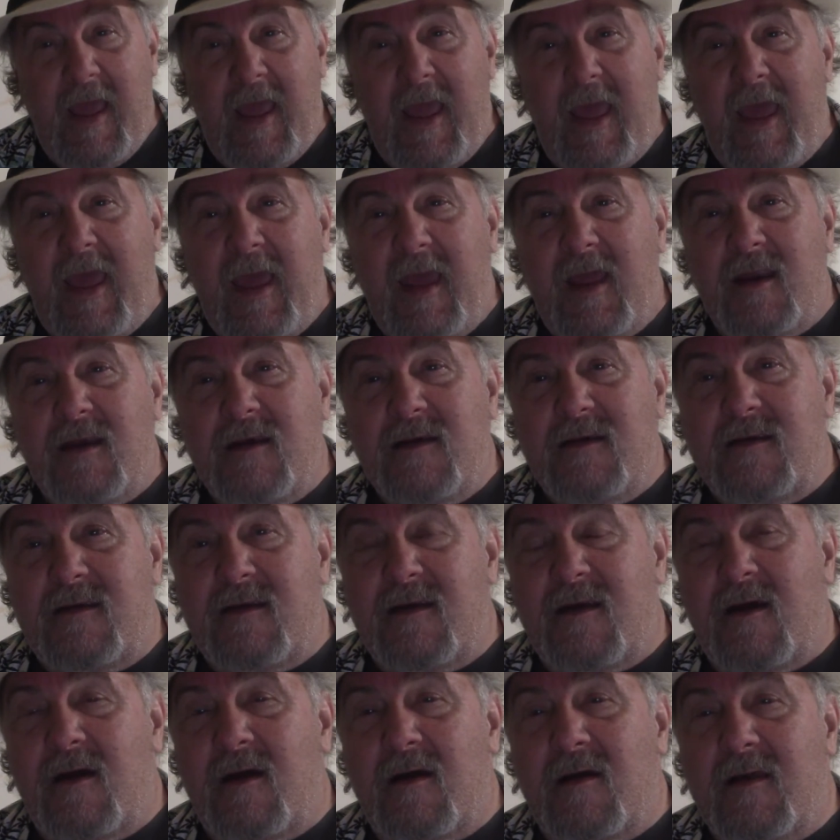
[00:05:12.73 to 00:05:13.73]
And
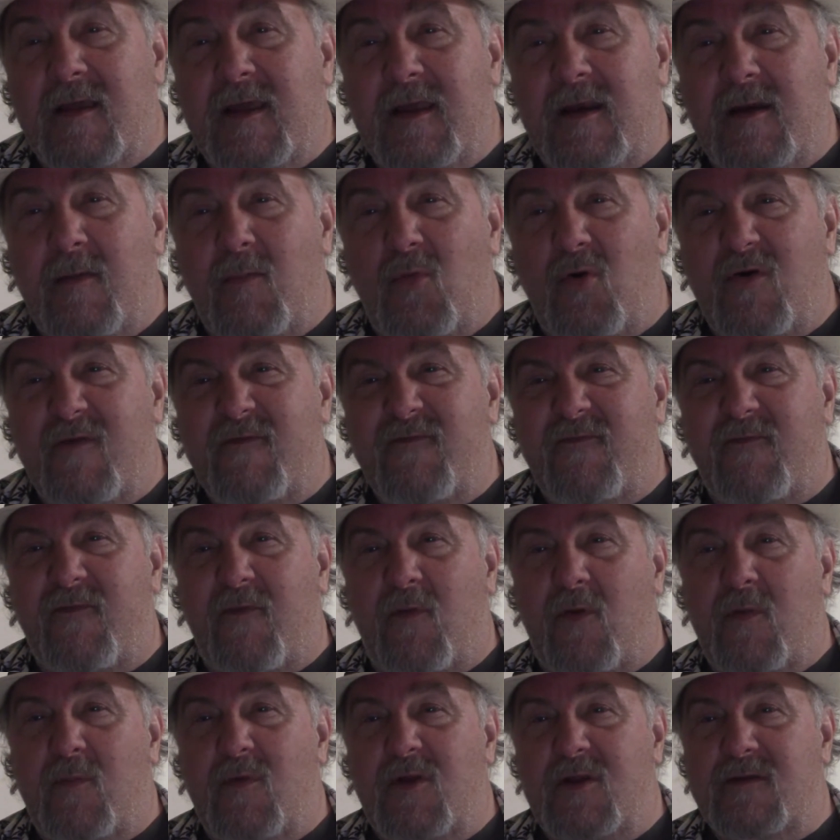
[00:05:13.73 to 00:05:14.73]
in a more
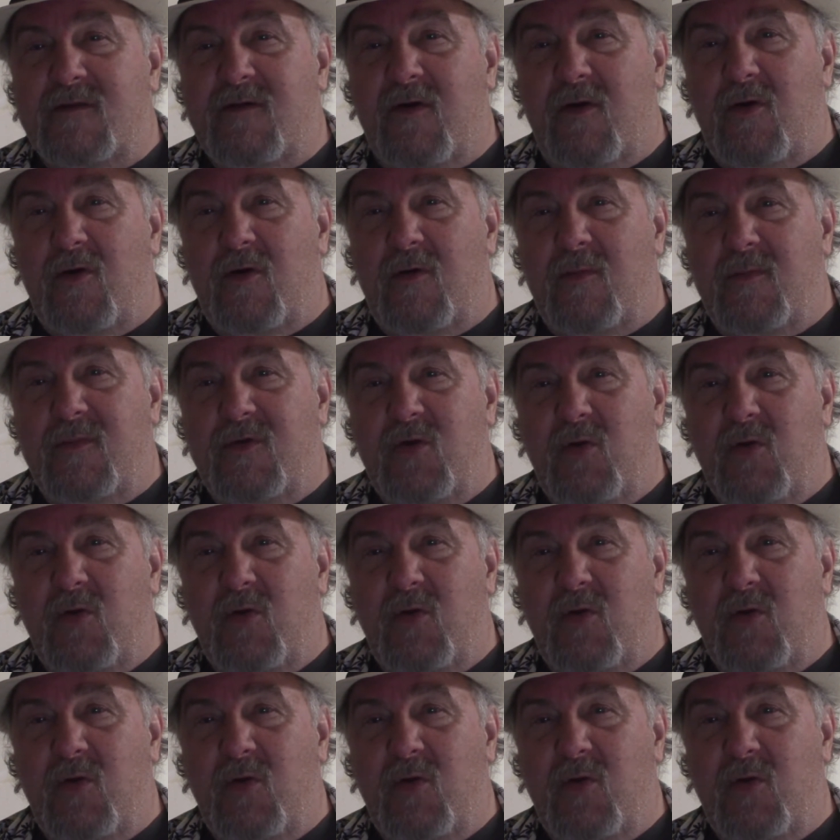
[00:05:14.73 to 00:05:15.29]
formal term,